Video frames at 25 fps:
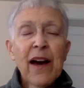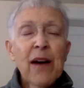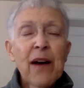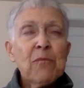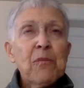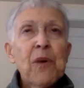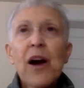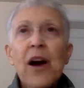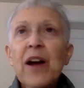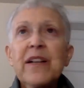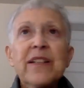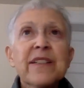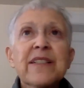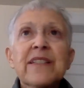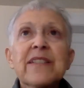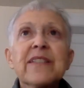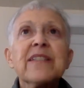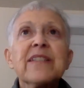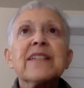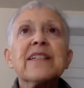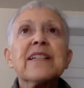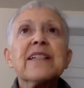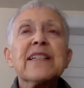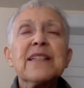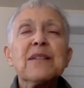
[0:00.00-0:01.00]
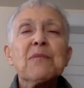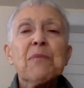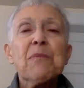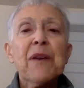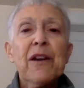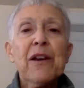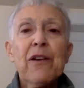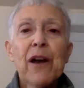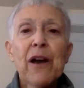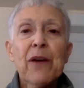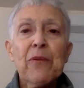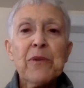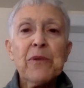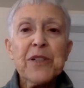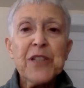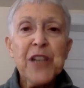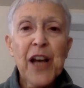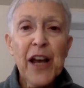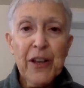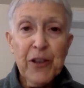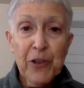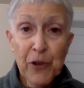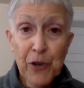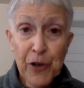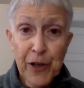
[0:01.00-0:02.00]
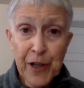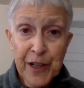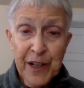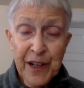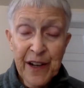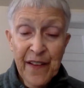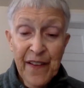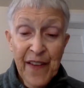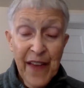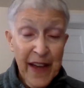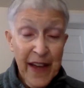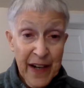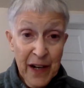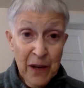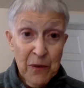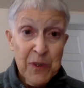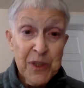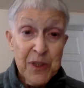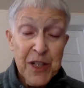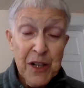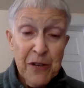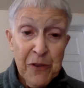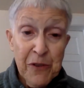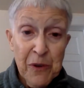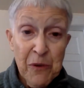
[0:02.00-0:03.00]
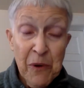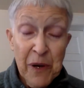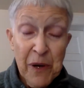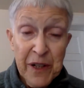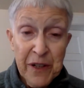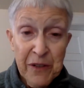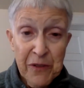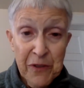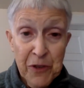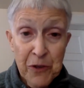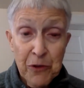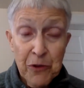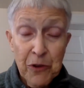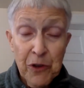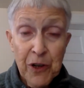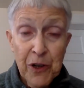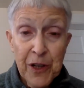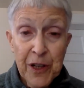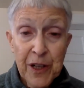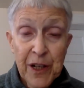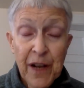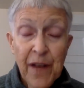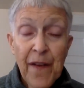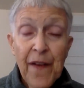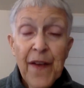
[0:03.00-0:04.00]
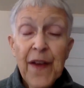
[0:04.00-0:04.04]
Parkinson's disappear. I wish I could, and I wish every one of you could.